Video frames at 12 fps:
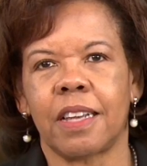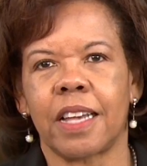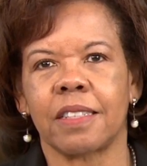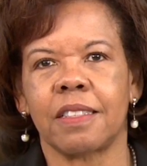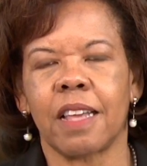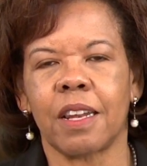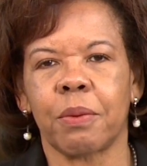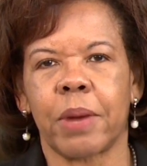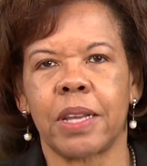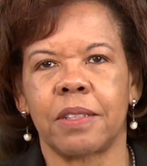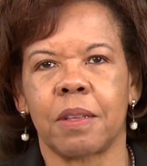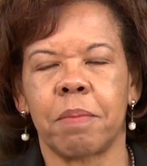
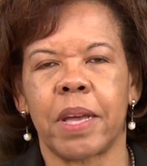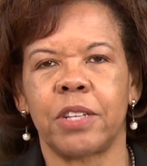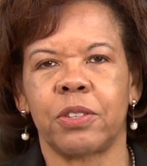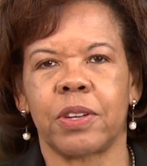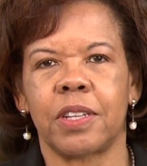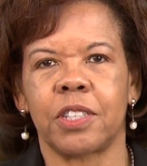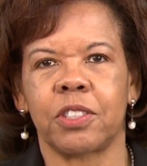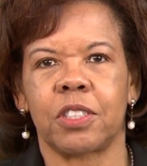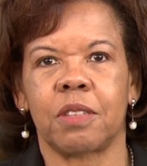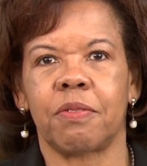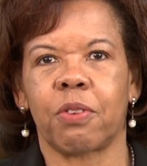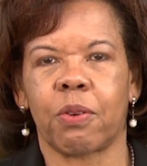Accelerate is a major
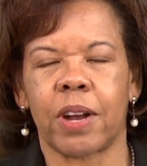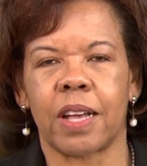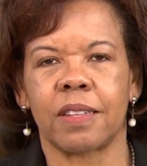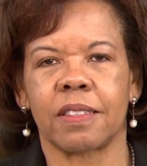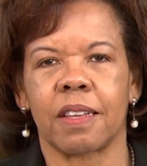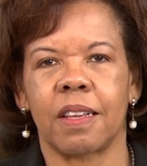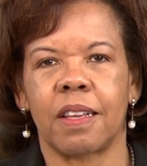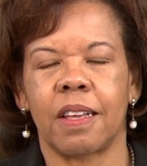initiative for us.